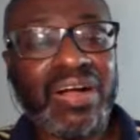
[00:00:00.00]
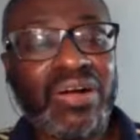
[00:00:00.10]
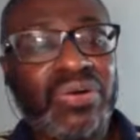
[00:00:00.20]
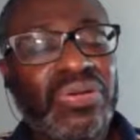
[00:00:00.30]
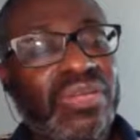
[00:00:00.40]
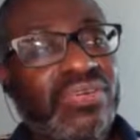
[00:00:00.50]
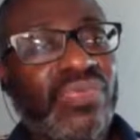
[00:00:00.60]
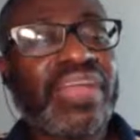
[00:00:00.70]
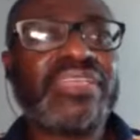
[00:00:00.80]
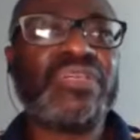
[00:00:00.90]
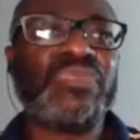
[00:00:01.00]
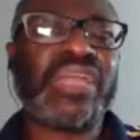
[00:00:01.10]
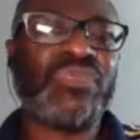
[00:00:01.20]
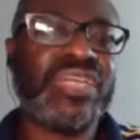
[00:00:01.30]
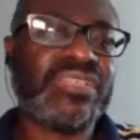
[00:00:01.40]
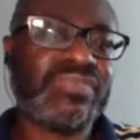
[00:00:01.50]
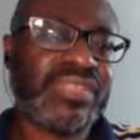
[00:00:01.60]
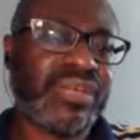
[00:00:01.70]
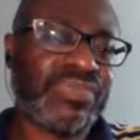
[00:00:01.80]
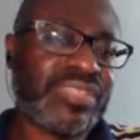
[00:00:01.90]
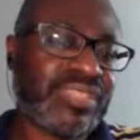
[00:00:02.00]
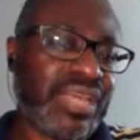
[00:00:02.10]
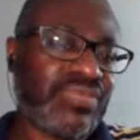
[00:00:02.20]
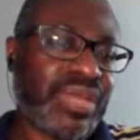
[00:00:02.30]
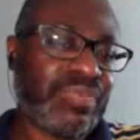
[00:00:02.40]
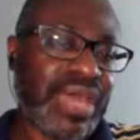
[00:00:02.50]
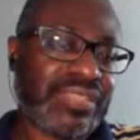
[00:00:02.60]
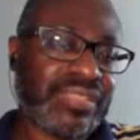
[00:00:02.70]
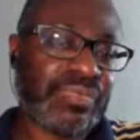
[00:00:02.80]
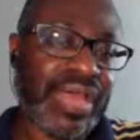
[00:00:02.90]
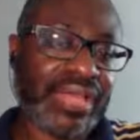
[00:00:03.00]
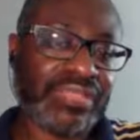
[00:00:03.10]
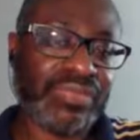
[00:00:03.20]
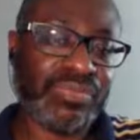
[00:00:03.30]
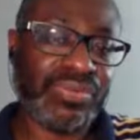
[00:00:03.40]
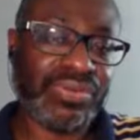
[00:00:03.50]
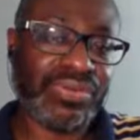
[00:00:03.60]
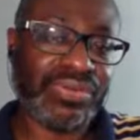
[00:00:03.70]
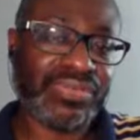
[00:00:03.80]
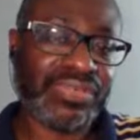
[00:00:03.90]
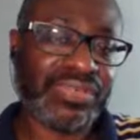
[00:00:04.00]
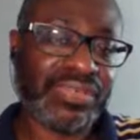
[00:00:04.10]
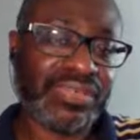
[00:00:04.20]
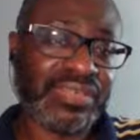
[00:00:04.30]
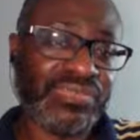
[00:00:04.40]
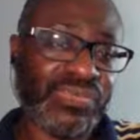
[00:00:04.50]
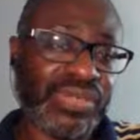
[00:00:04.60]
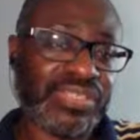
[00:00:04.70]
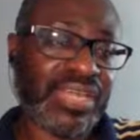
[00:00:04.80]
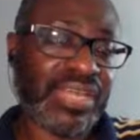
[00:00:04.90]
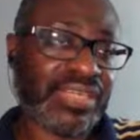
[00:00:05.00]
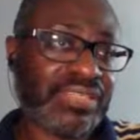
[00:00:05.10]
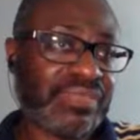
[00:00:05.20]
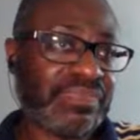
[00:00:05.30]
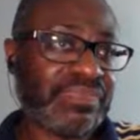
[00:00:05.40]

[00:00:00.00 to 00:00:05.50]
Oh, wait. Can we segue back to basketball for a second?